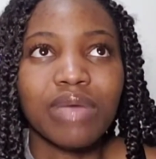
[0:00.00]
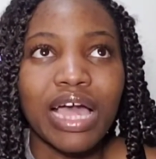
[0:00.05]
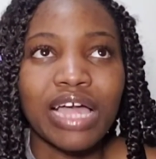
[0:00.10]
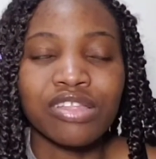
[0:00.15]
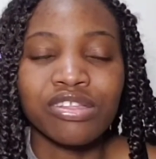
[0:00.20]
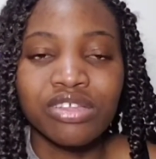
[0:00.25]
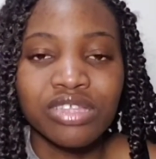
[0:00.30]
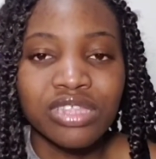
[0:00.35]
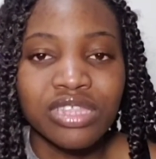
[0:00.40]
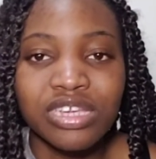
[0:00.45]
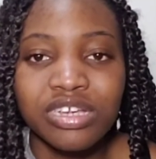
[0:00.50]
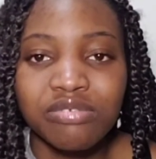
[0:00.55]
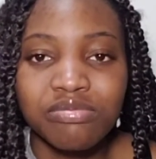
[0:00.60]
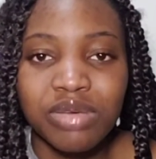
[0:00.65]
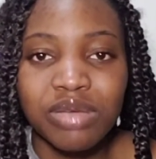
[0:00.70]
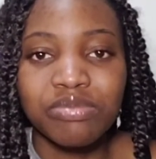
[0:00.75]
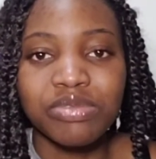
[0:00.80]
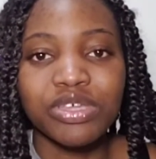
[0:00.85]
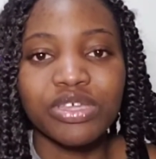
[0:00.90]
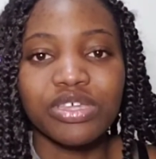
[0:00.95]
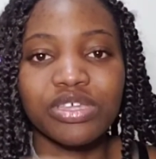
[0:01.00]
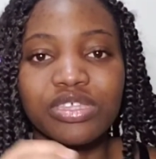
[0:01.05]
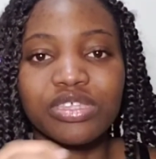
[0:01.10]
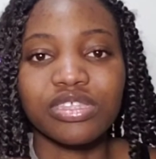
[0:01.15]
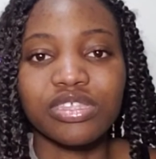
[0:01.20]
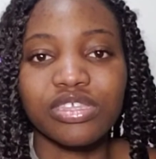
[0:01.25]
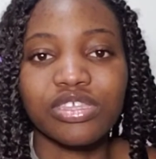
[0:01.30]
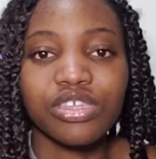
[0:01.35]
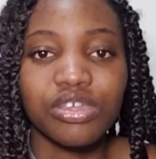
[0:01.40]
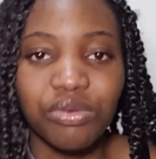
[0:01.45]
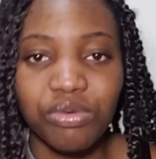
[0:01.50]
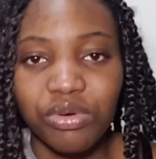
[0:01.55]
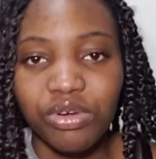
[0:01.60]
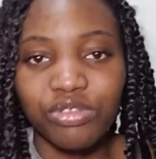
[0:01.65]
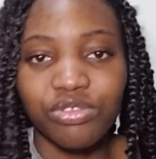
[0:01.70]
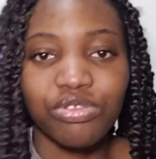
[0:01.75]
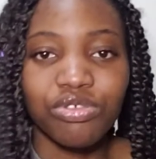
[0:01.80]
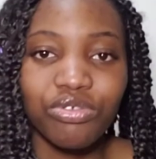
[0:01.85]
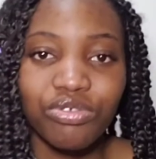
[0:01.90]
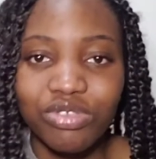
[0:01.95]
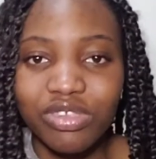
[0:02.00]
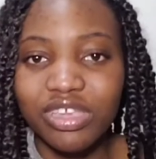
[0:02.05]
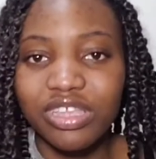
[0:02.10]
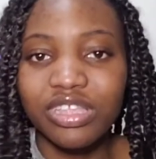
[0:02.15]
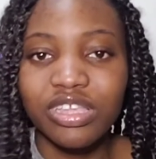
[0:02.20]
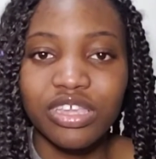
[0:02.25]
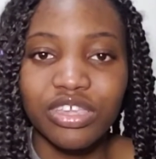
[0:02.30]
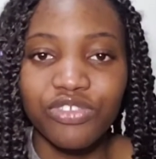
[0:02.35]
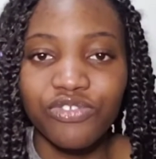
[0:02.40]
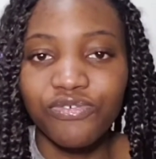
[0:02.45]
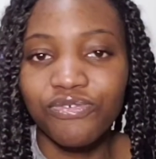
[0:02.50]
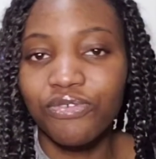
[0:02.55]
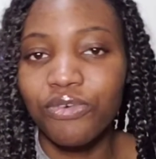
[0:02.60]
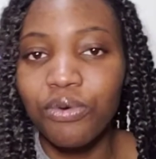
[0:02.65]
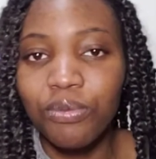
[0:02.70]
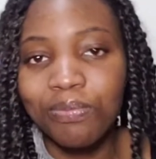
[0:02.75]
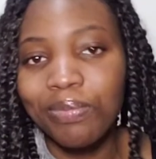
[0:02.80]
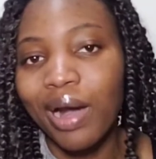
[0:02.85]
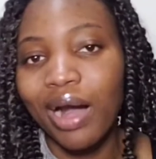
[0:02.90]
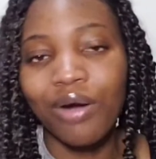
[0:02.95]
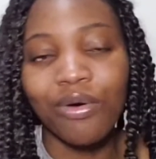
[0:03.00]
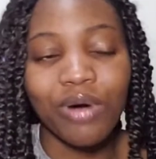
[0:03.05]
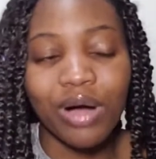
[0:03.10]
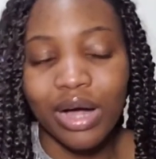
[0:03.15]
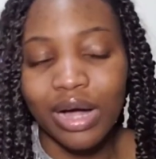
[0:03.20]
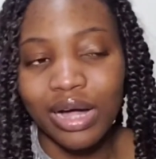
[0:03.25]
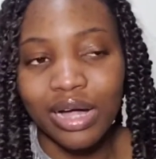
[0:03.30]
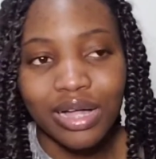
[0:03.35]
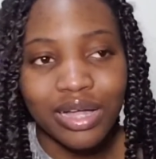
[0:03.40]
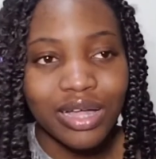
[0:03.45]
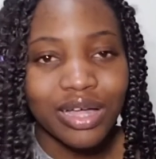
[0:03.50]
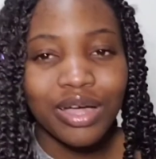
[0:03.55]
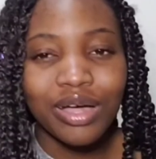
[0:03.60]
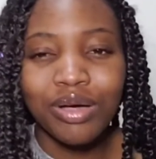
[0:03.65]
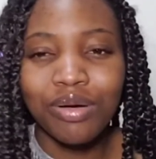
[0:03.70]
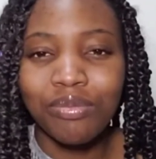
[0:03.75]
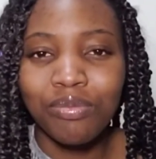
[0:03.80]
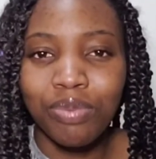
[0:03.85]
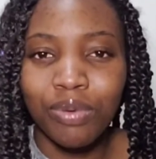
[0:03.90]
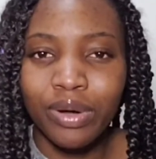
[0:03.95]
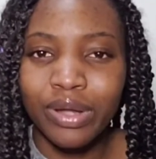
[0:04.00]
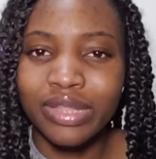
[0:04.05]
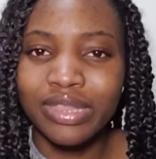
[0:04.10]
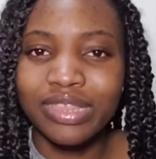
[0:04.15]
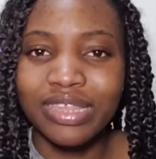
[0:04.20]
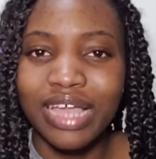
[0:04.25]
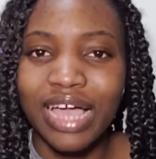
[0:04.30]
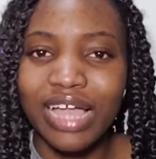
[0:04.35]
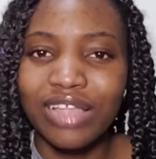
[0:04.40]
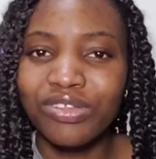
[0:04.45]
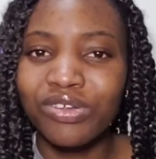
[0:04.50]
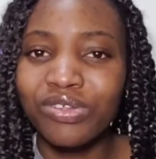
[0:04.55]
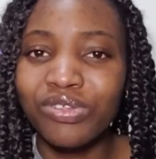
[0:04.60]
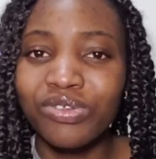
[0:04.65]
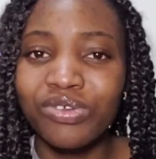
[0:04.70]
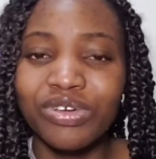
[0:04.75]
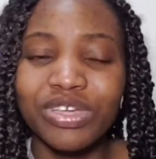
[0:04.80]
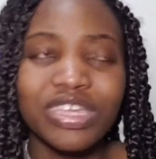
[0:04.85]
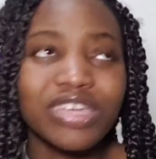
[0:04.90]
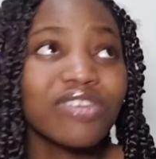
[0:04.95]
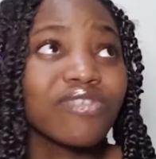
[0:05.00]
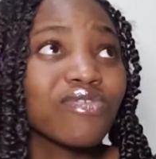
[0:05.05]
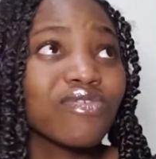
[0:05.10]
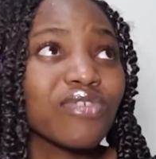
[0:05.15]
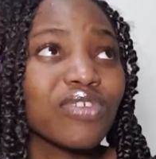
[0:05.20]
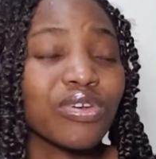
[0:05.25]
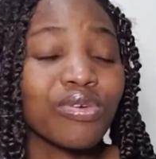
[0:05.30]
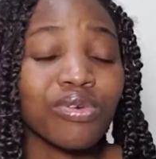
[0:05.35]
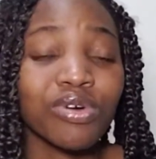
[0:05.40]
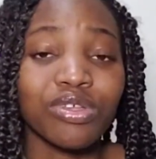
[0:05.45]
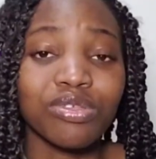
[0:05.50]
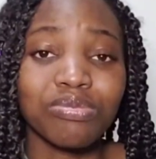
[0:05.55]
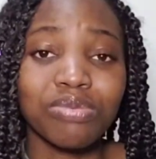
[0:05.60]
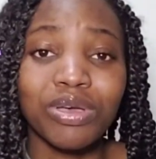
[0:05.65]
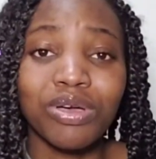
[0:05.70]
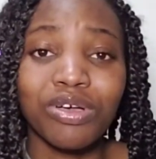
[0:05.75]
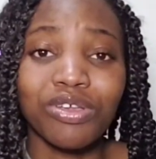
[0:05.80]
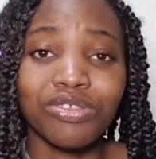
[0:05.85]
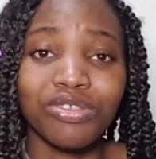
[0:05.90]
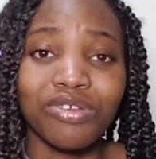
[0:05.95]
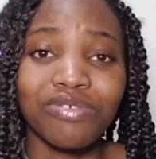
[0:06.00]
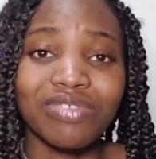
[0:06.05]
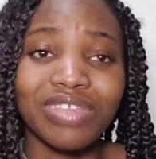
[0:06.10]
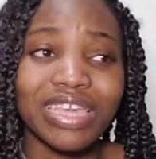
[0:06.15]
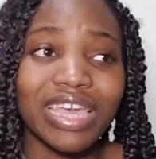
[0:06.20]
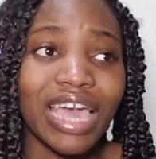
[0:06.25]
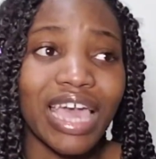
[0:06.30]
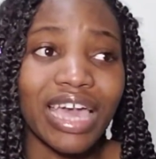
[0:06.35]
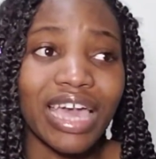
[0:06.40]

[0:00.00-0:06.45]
I don't think maybe he was using his full power, but I don't know if it was because of the